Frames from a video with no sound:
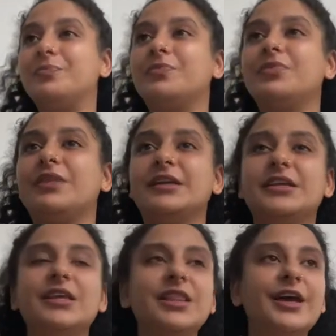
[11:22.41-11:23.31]
They
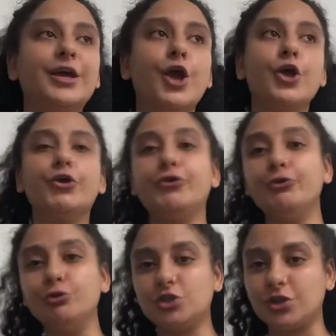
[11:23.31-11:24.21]
did
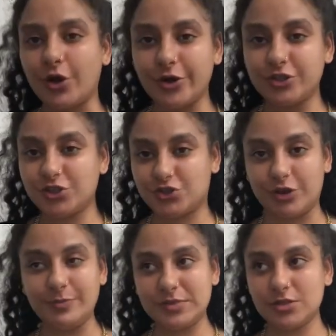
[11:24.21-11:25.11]
huge, large
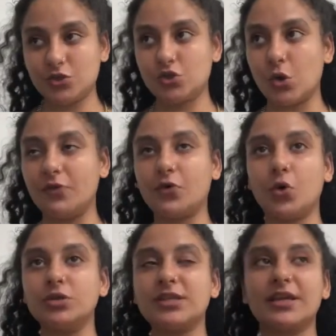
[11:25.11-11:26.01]
strips, so of
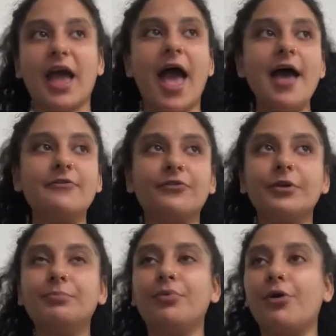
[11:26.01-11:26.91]
course every
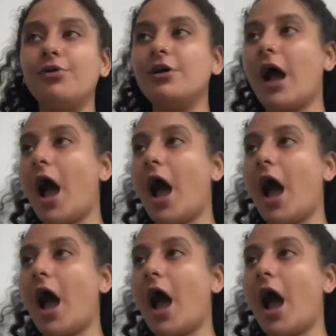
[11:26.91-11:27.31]
pull,